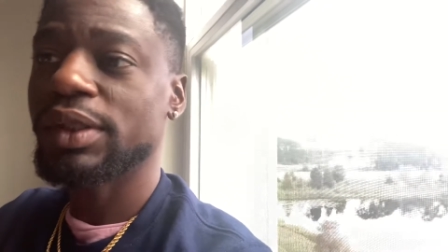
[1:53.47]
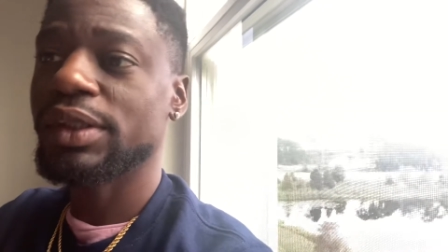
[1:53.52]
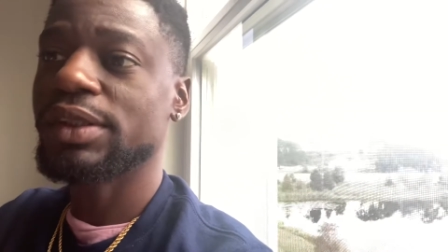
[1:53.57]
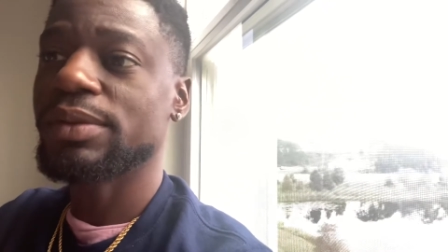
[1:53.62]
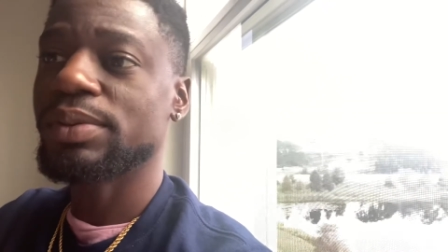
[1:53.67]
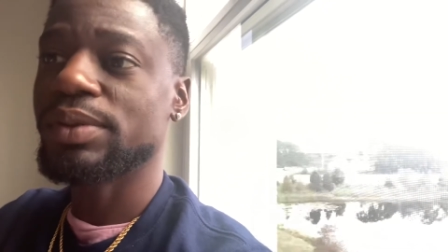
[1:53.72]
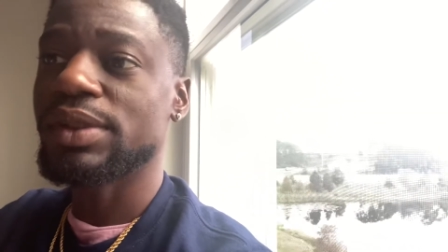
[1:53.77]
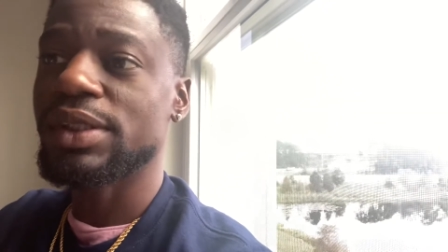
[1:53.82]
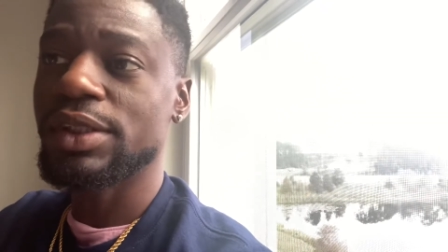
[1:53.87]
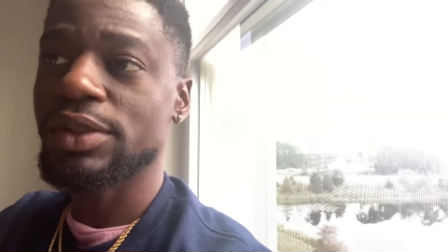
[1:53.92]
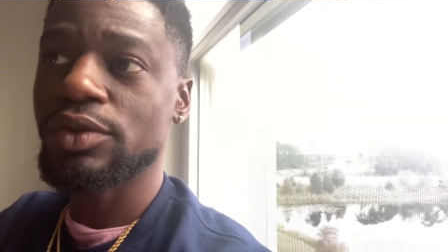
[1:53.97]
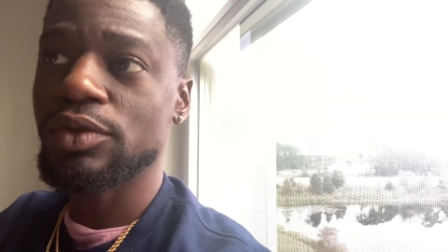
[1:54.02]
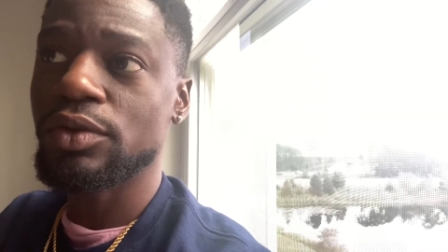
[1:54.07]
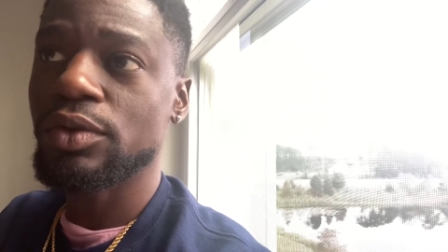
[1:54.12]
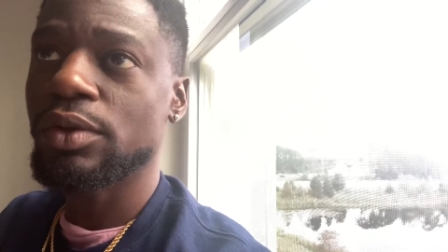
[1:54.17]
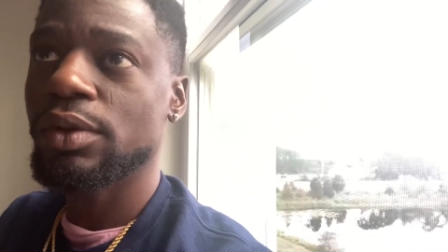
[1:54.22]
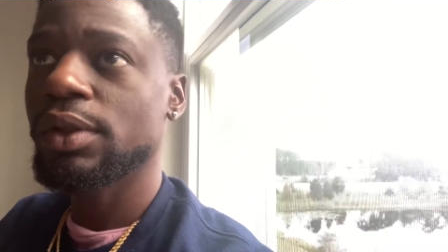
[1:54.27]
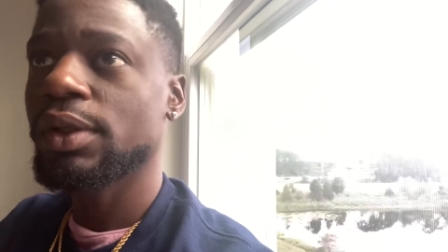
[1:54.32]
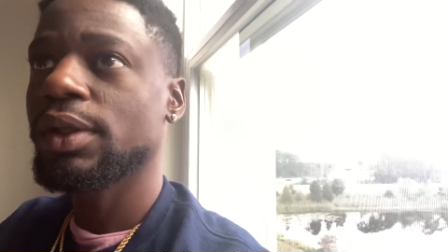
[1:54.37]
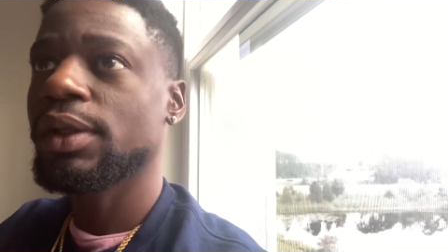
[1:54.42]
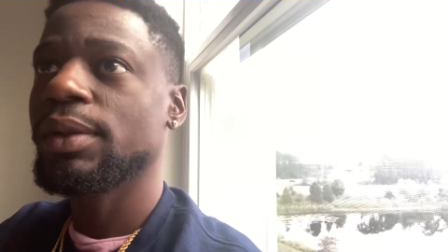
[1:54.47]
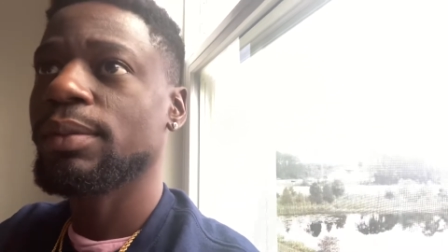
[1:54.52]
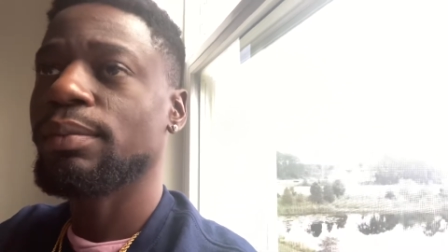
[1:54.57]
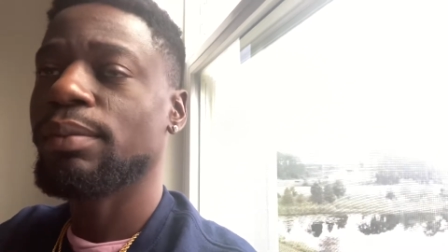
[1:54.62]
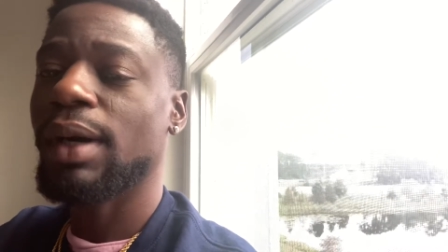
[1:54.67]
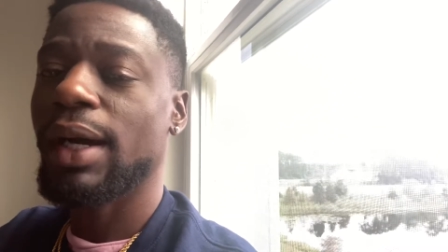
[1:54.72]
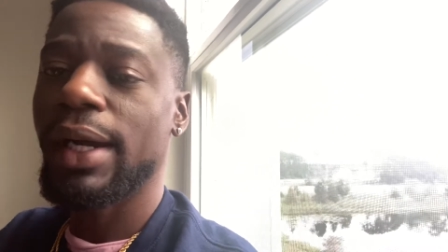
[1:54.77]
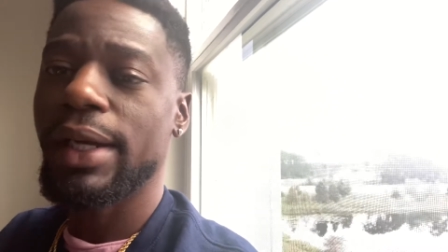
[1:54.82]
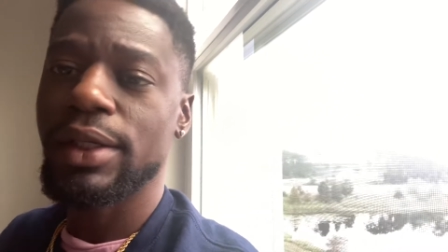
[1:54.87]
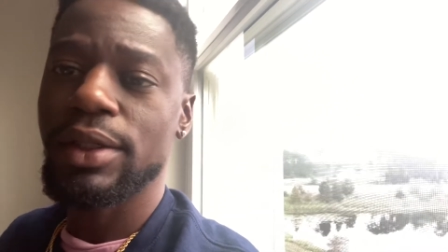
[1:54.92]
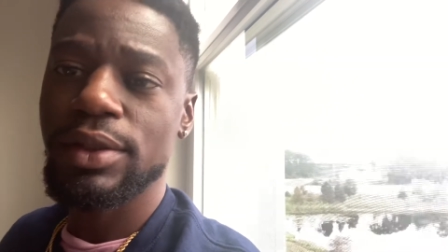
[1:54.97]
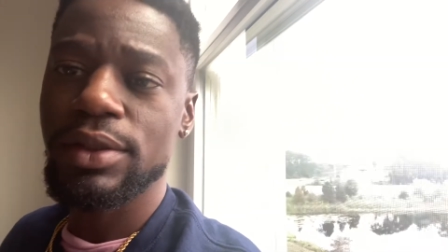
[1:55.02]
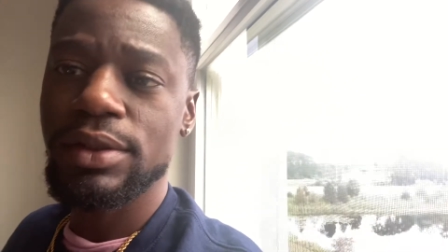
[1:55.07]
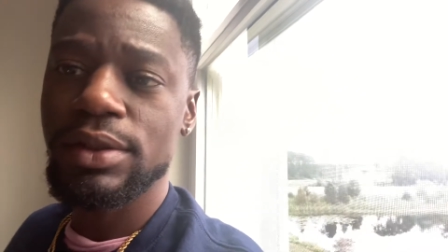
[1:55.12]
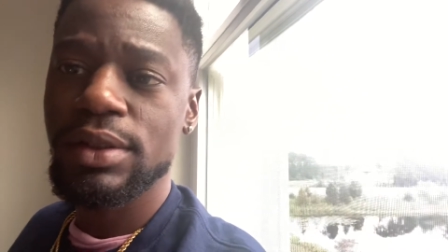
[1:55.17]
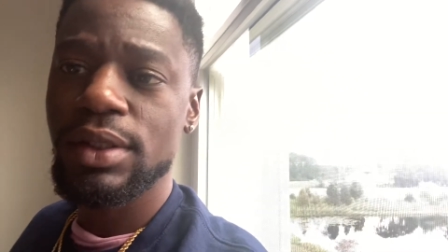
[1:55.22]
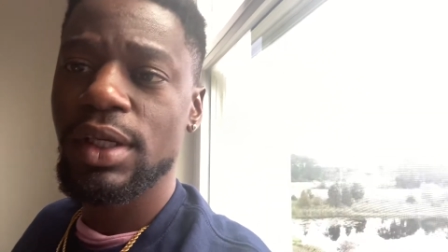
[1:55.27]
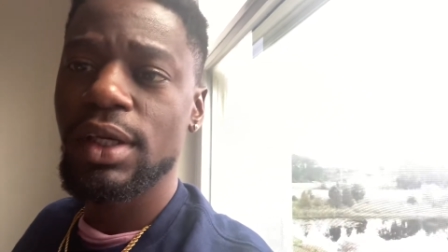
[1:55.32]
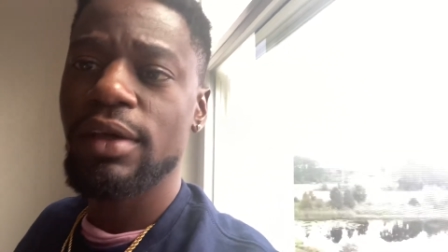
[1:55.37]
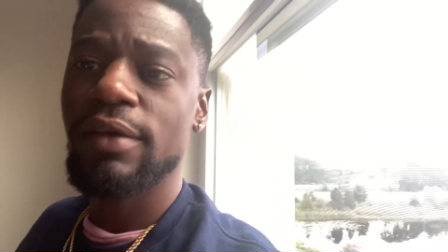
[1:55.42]
potential
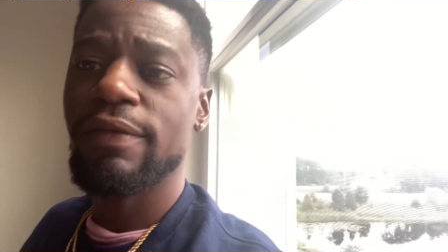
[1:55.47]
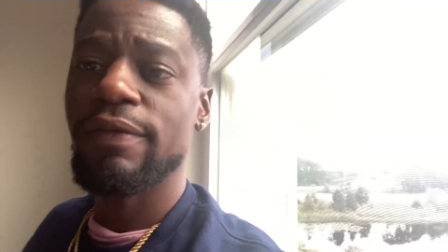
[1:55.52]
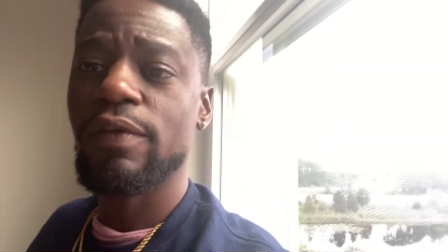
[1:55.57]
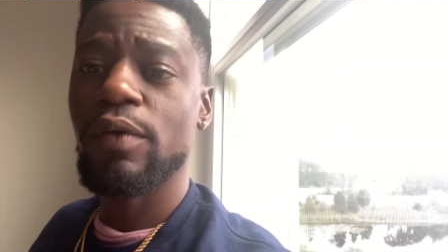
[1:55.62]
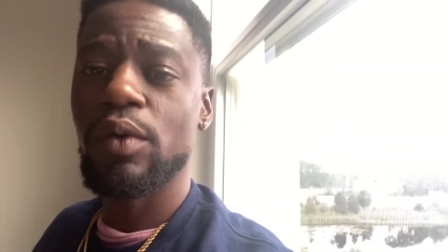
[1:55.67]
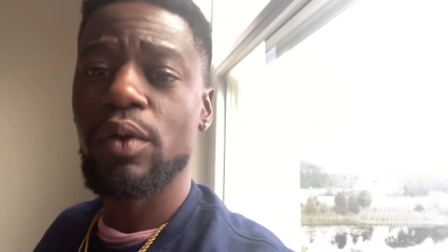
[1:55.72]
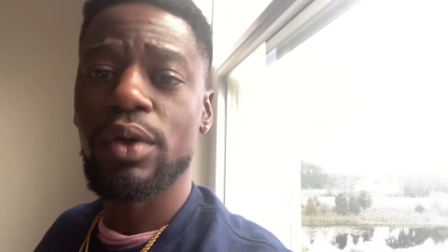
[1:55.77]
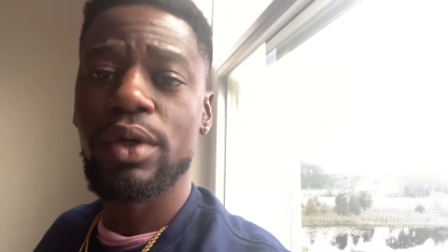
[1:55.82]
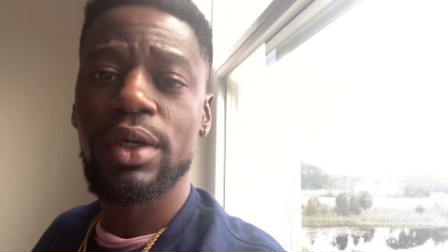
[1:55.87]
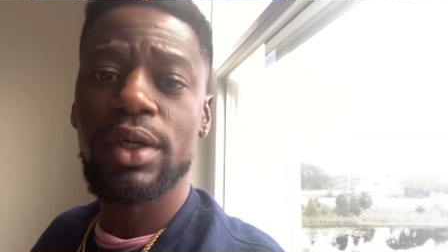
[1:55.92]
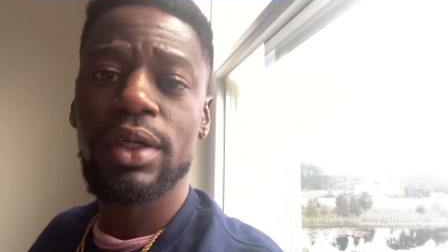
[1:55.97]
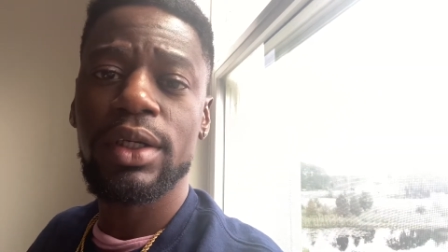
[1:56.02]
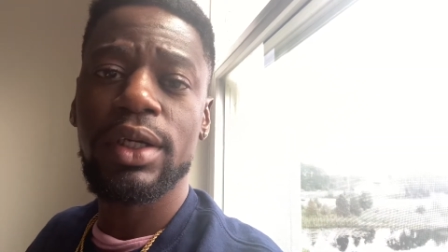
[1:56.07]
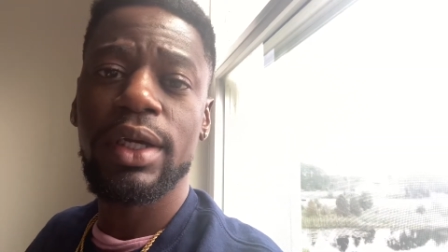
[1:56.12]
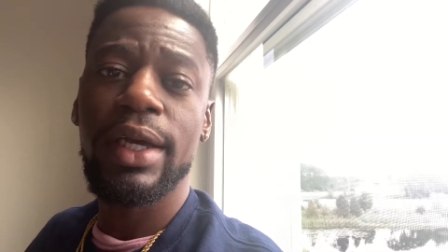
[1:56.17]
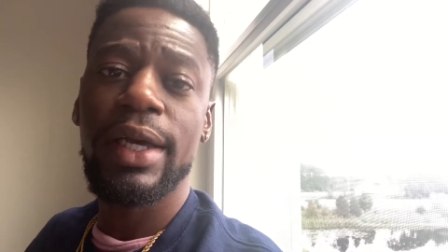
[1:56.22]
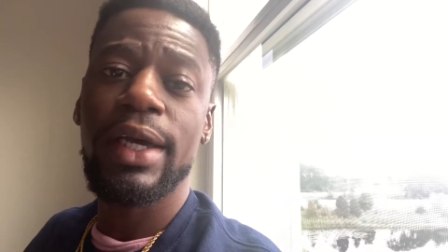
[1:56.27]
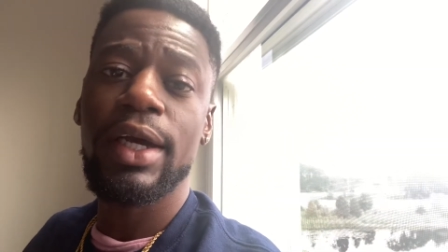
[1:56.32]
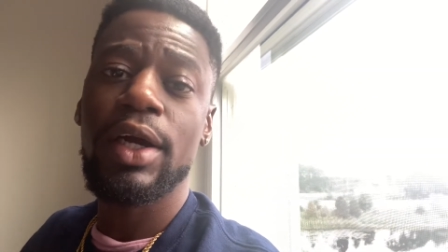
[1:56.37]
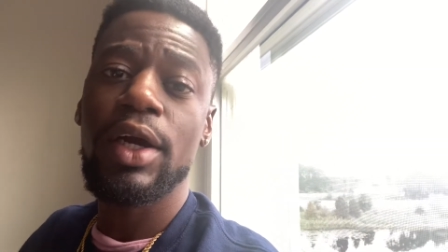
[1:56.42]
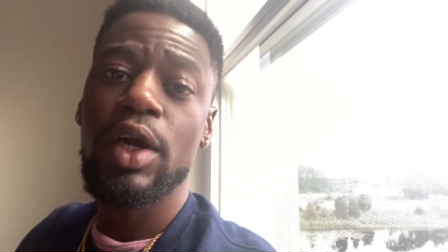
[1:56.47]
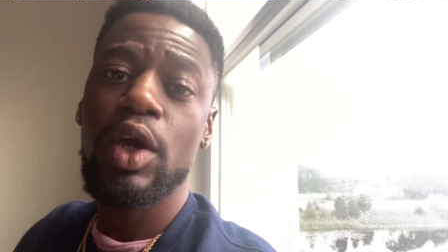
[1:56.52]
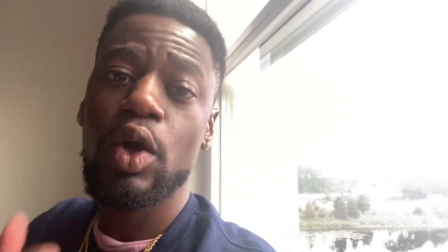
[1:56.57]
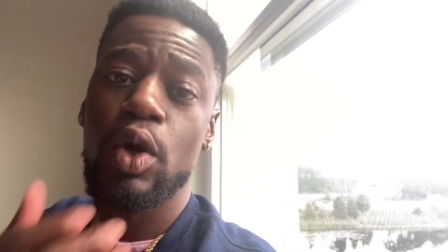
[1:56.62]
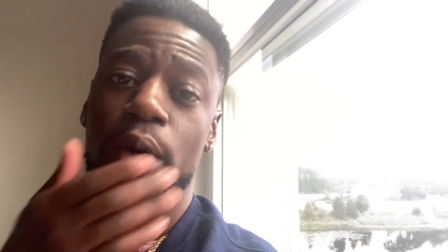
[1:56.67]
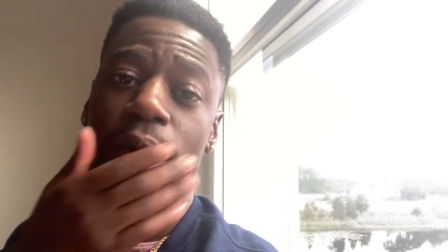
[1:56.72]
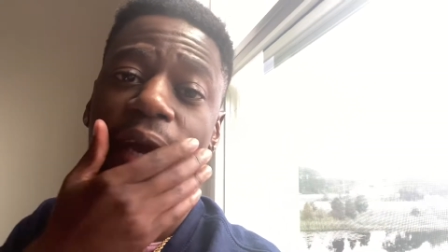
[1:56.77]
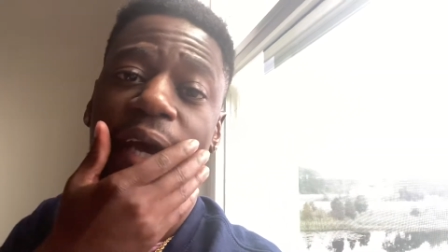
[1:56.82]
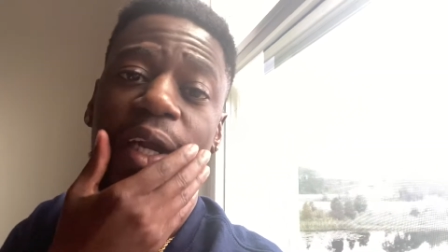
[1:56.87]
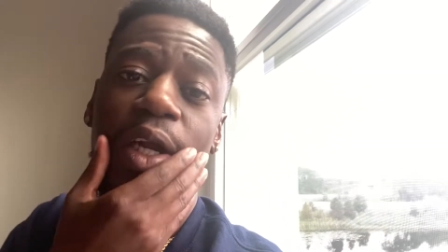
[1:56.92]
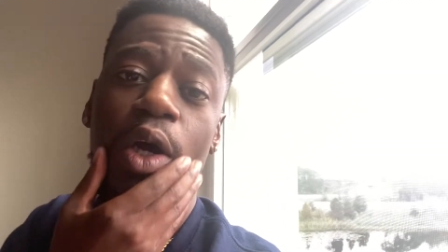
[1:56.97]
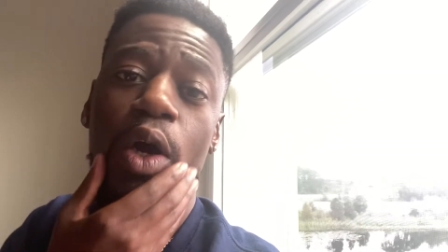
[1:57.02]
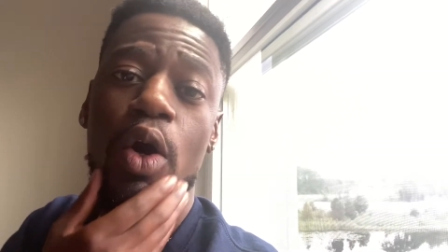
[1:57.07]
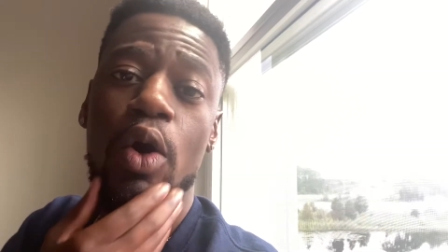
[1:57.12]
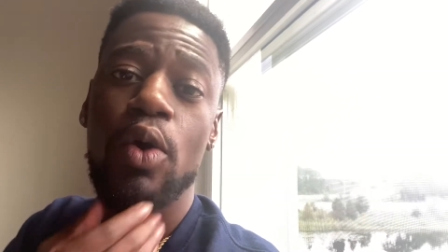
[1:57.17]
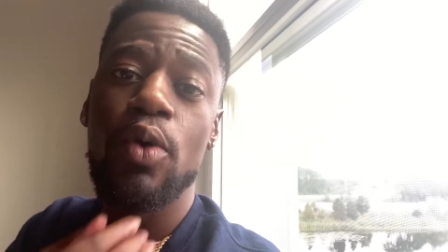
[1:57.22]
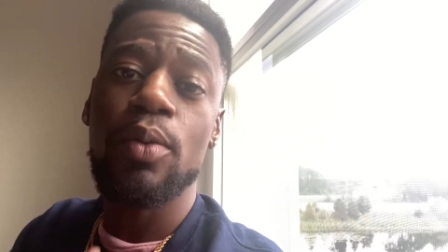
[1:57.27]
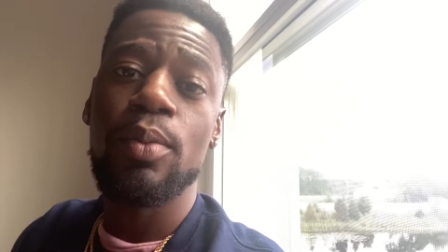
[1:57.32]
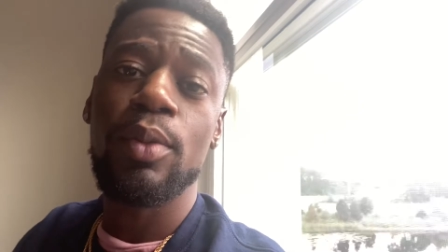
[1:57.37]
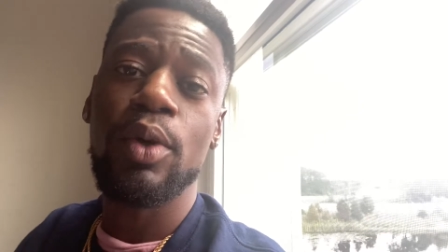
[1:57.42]
buyers at a
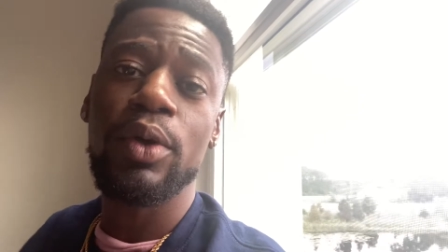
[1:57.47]
home.